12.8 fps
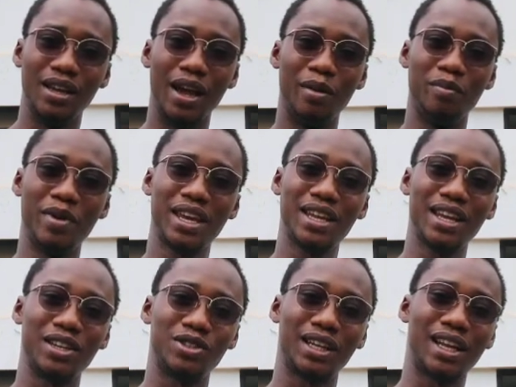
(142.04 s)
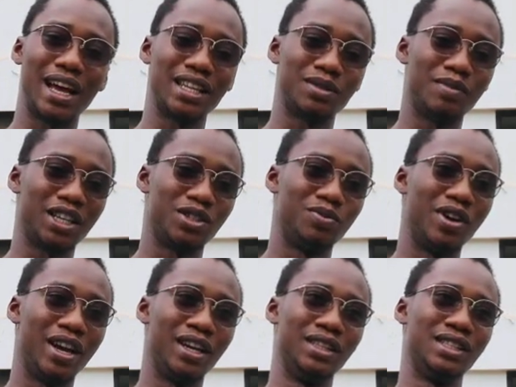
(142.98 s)
and making the class much
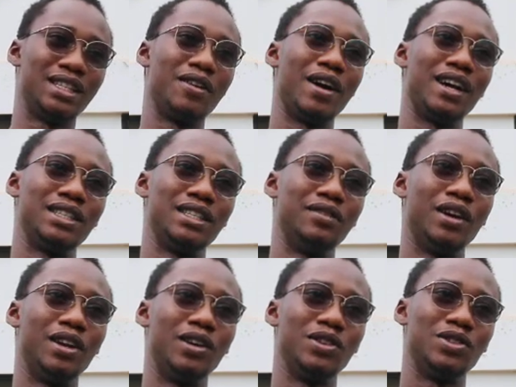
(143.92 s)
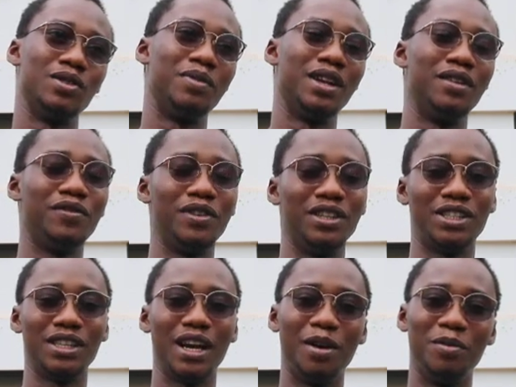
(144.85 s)
more interactive and also
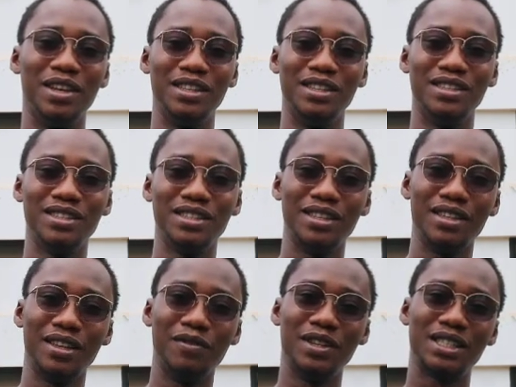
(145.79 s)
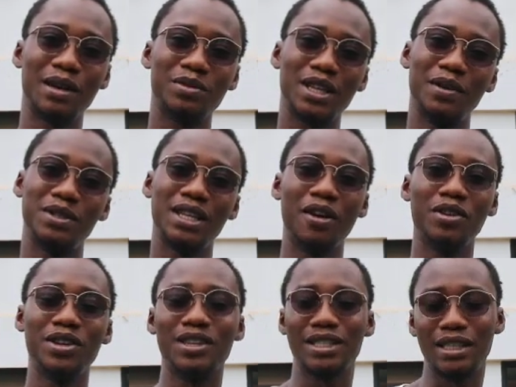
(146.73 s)
beneficial. I mean sometimes
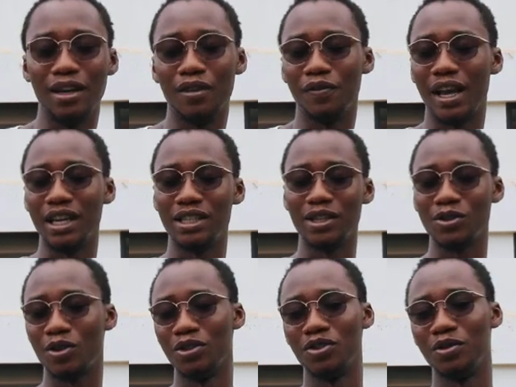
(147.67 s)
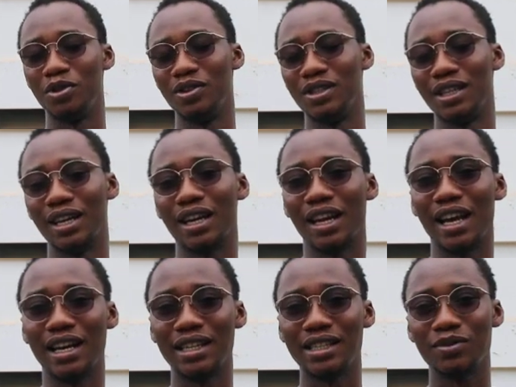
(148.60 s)
hearing yourself like just contributing
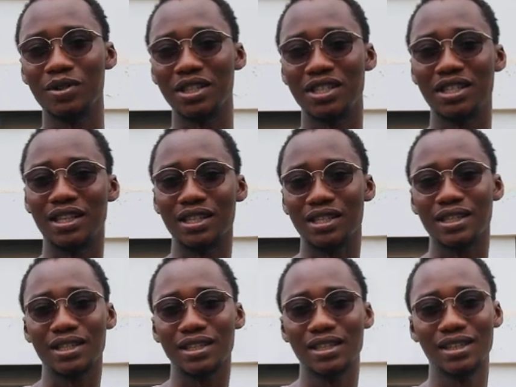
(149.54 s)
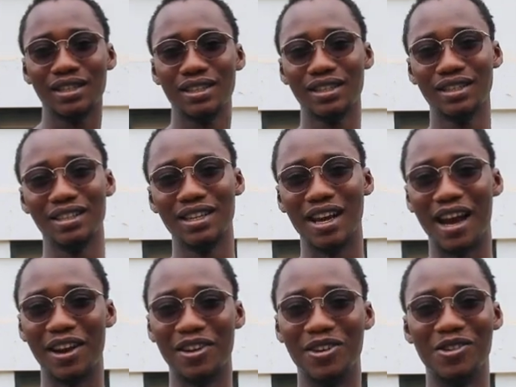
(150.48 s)
class was just,
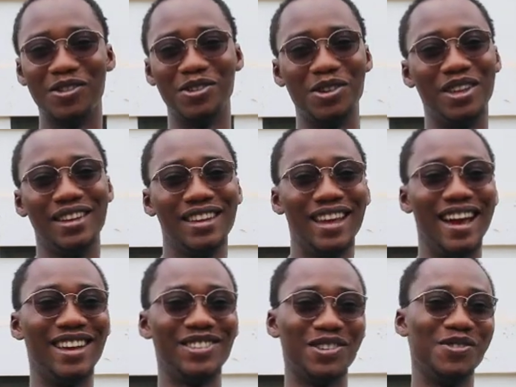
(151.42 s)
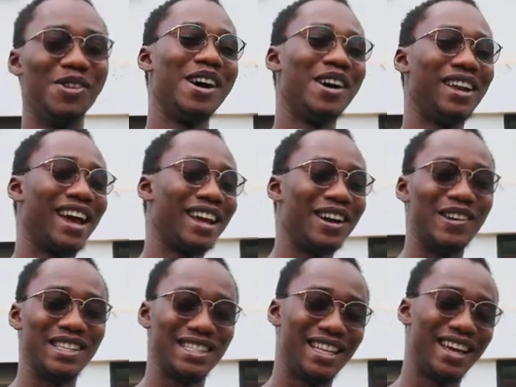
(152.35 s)
I don't know, yeah, it was wow, like I
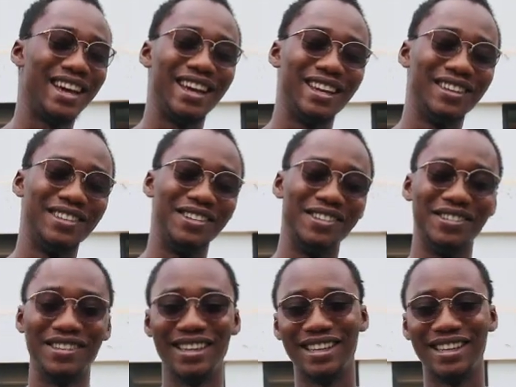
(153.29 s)
was there, you know.